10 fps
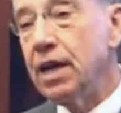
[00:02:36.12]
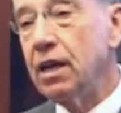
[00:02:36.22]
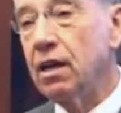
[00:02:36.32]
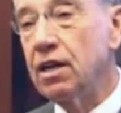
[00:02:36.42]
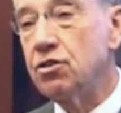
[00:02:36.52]

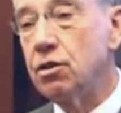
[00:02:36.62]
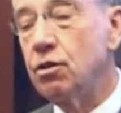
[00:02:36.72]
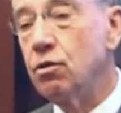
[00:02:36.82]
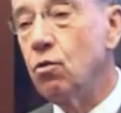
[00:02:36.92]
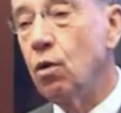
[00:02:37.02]
being listened
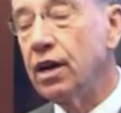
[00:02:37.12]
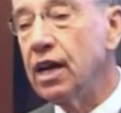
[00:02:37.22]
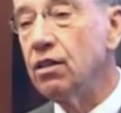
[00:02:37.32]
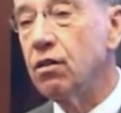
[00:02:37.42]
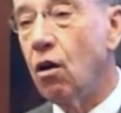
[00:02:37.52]
to when
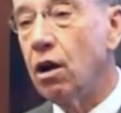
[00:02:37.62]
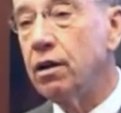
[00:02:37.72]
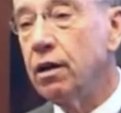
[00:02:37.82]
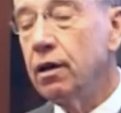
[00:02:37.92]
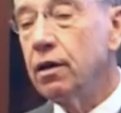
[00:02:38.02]
he
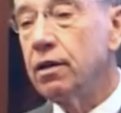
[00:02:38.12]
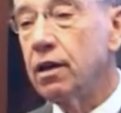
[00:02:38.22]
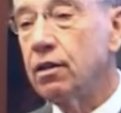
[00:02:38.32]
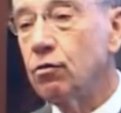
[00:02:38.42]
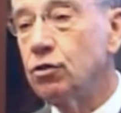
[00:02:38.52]
thought
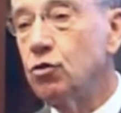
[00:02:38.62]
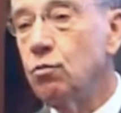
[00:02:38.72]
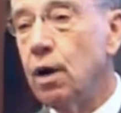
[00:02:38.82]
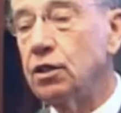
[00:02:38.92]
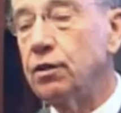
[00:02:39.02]
that there was too
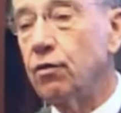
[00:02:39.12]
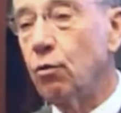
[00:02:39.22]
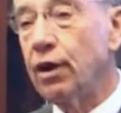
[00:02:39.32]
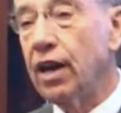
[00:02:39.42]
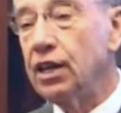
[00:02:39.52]
much of a
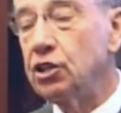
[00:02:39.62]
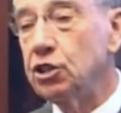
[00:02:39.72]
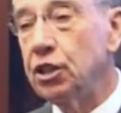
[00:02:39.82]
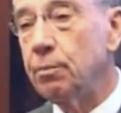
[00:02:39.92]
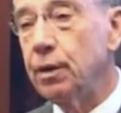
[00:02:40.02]

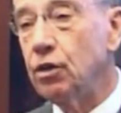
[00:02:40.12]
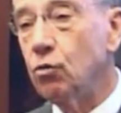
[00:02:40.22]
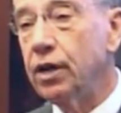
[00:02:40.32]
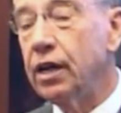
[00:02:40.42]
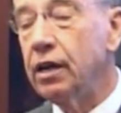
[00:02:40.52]
relationship
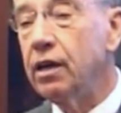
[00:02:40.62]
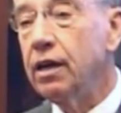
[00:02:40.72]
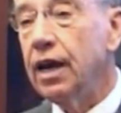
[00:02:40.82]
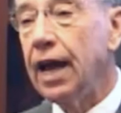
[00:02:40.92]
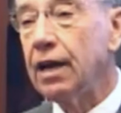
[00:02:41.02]
between
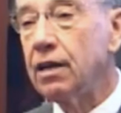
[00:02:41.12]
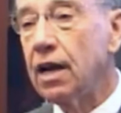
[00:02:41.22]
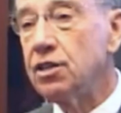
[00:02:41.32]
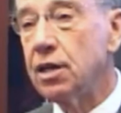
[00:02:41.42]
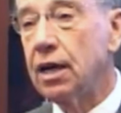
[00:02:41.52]

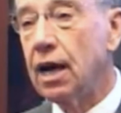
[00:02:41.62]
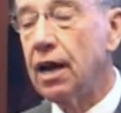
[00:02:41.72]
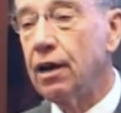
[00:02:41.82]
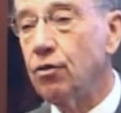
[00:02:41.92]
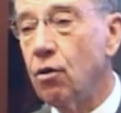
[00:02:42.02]

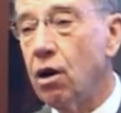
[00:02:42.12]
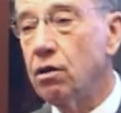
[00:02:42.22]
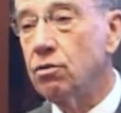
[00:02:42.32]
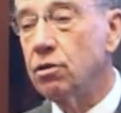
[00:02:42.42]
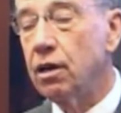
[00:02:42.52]
antipsychotic
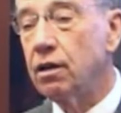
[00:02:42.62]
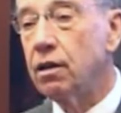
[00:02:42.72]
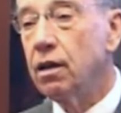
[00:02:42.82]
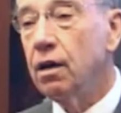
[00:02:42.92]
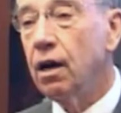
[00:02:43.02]
drugs that
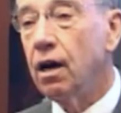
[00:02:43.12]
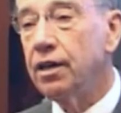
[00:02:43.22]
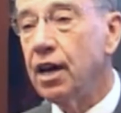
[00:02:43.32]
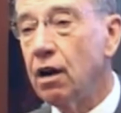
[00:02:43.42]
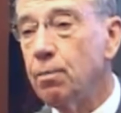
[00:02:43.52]

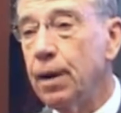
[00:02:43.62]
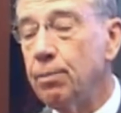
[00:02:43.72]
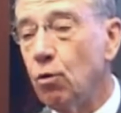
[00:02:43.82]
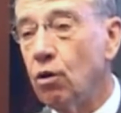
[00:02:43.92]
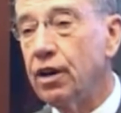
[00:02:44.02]
young
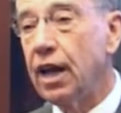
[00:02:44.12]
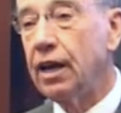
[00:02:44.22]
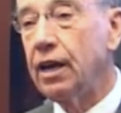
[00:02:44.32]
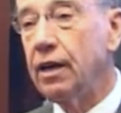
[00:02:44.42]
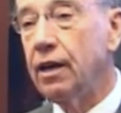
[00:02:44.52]
people were
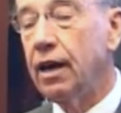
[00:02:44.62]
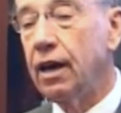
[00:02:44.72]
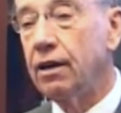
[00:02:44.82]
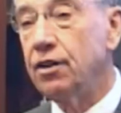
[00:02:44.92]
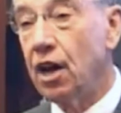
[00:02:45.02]
taking
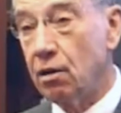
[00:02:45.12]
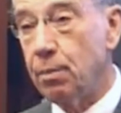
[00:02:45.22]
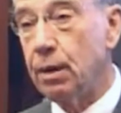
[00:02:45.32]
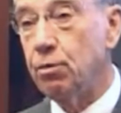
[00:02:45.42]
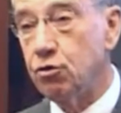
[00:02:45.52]
and young
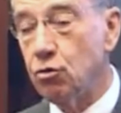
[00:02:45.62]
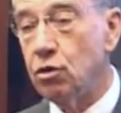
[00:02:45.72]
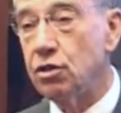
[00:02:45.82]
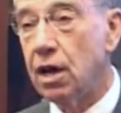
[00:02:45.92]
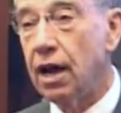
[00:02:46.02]
people's
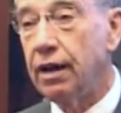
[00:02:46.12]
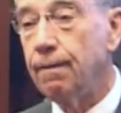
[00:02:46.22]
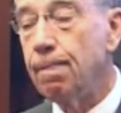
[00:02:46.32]
suicide.